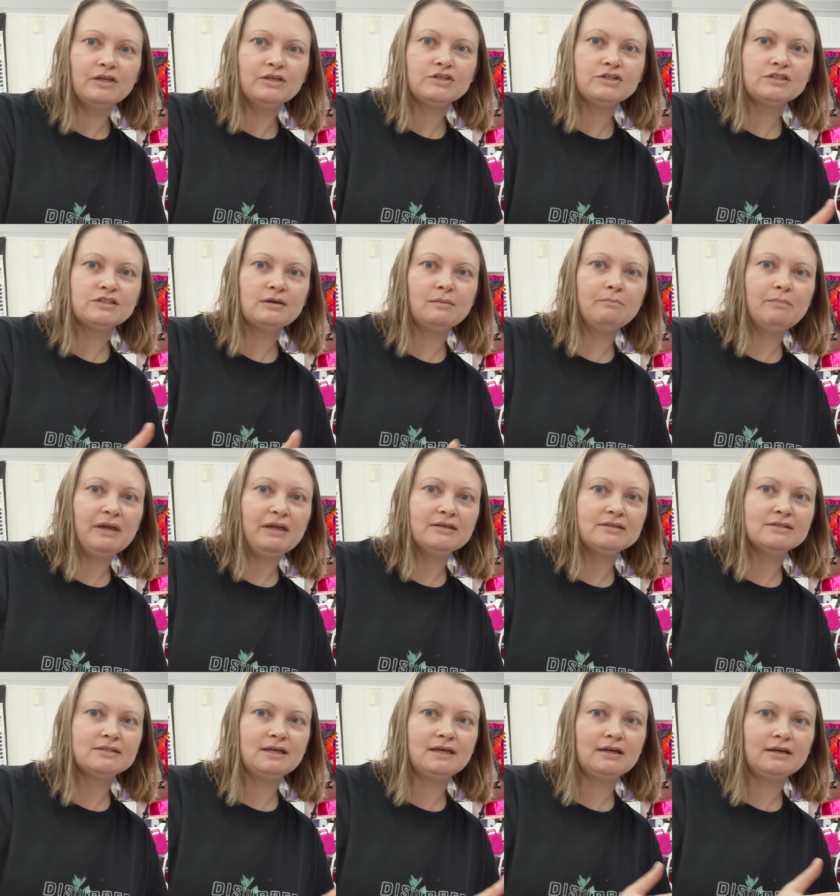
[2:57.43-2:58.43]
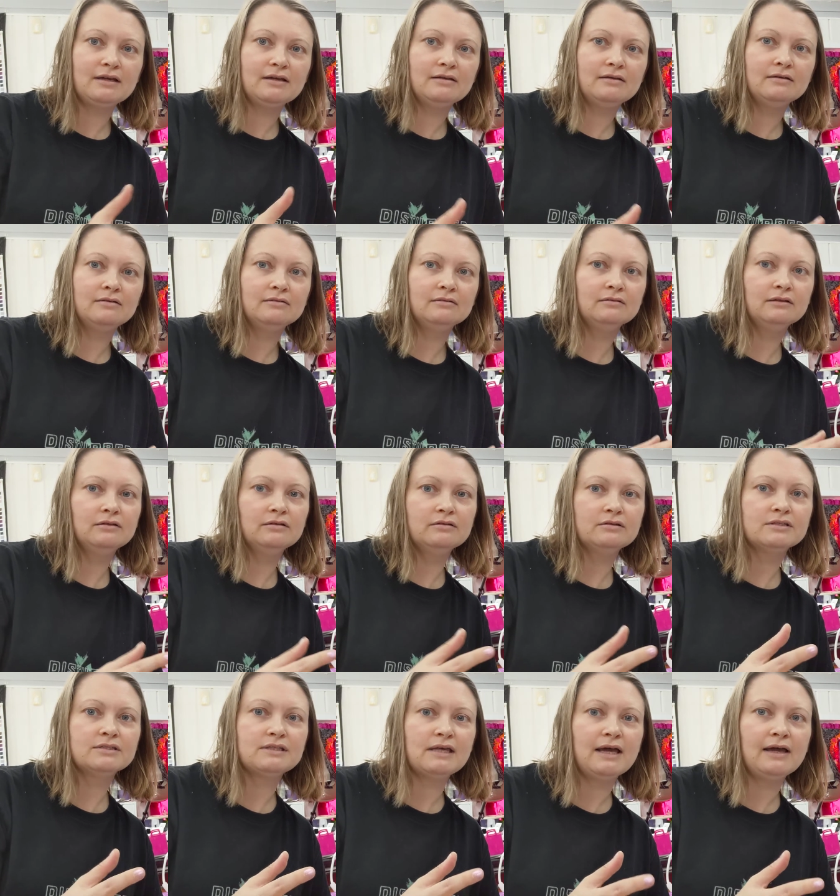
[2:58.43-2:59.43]
just a basic little
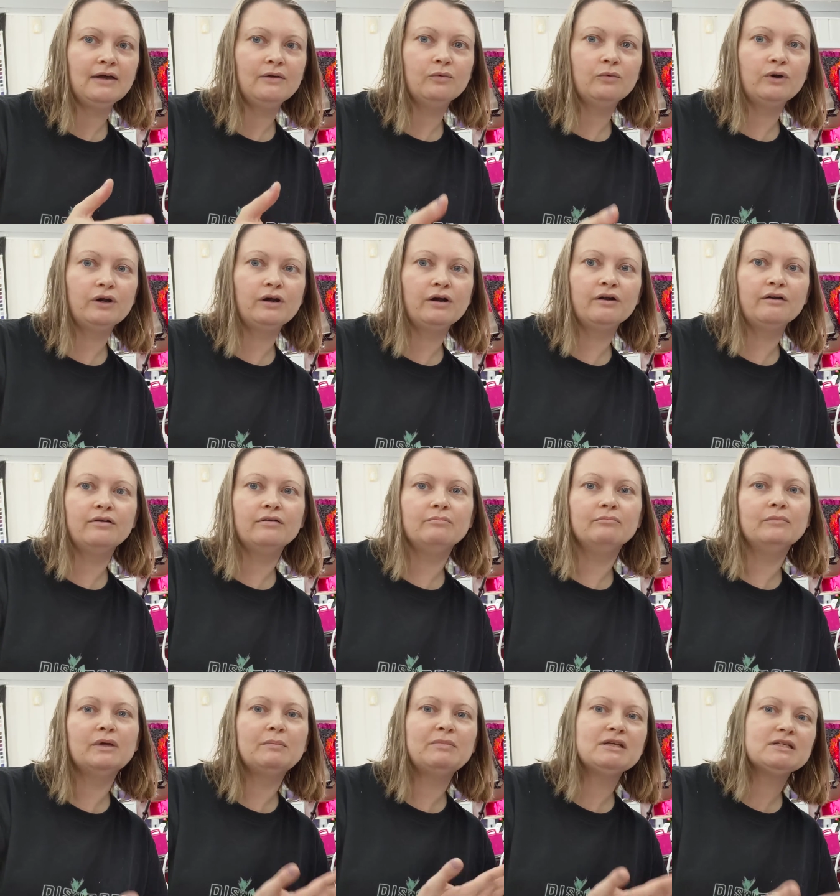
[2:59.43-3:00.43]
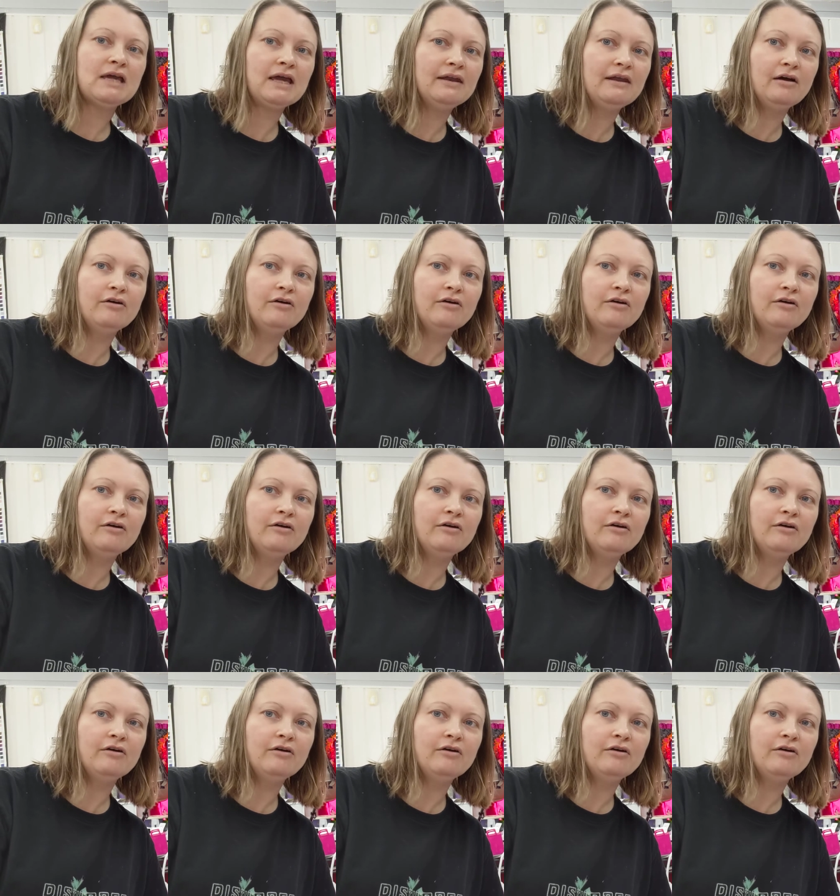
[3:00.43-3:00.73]
set where maybe 10